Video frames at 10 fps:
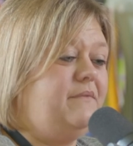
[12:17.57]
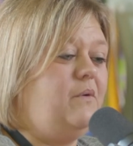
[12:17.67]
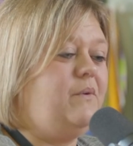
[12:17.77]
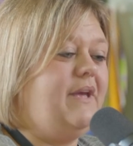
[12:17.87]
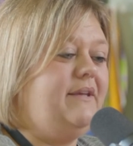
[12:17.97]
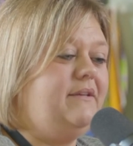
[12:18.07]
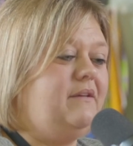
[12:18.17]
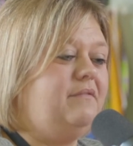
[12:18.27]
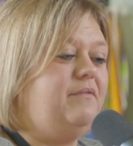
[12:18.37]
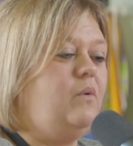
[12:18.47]
okay.
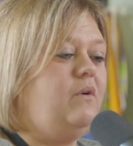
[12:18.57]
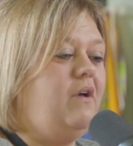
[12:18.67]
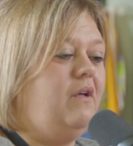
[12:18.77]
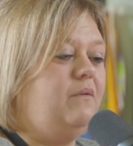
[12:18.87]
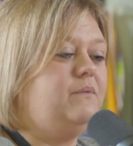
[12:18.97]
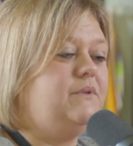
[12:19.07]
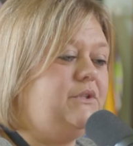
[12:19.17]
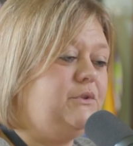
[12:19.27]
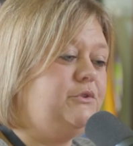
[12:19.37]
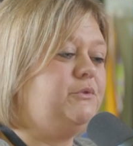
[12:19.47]
Phone call
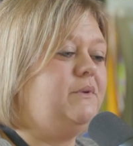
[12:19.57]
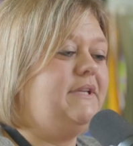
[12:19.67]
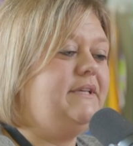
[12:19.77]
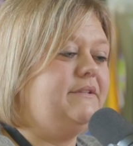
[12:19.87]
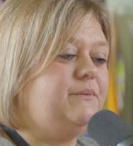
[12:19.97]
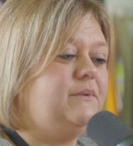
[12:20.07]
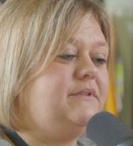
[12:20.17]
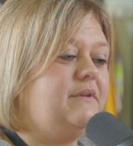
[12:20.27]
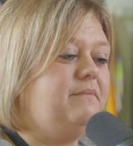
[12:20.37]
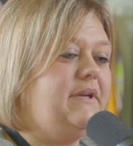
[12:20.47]
usually is when
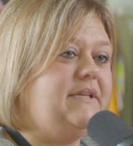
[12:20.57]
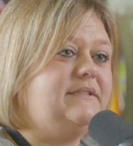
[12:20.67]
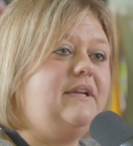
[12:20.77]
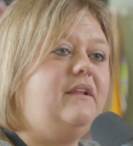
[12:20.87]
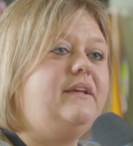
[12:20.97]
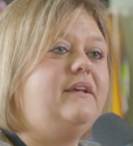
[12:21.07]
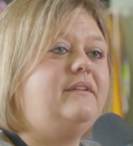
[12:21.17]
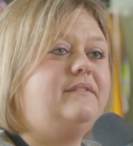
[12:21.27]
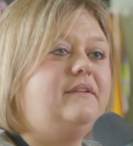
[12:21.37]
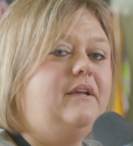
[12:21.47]
somebody's telling
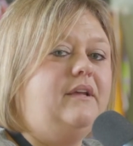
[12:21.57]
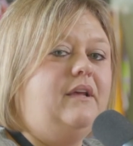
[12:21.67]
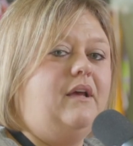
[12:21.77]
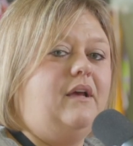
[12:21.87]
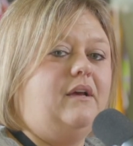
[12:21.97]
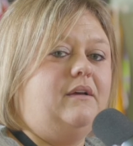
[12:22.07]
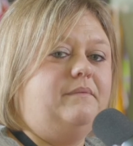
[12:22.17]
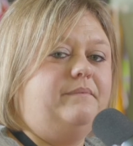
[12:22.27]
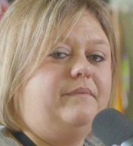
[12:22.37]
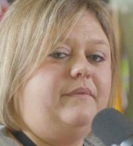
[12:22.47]
us
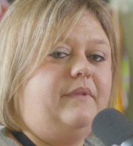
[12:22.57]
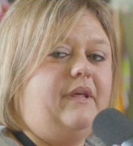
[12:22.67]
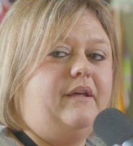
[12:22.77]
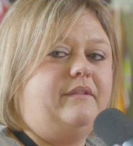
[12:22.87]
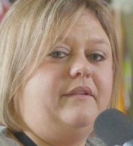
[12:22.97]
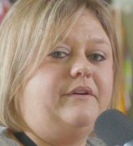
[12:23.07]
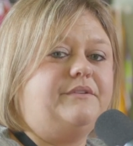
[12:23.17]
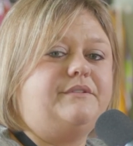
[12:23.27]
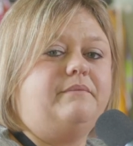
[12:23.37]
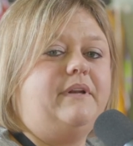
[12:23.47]
that
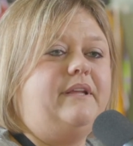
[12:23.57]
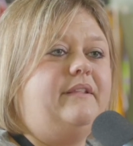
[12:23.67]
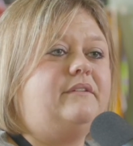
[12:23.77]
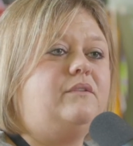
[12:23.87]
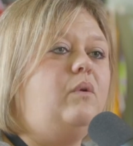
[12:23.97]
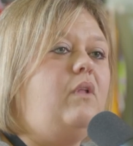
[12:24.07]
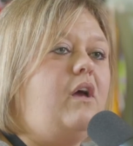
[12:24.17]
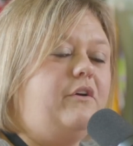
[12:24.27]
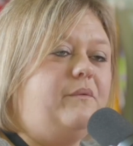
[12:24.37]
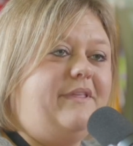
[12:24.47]
there's somebody that's no
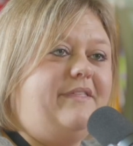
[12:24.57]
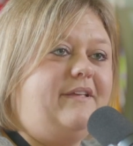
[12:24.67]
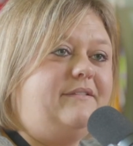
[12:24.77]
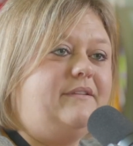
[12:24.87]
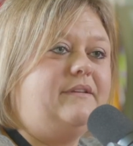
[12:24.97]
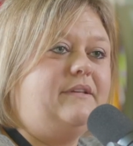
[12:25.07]
longer with us.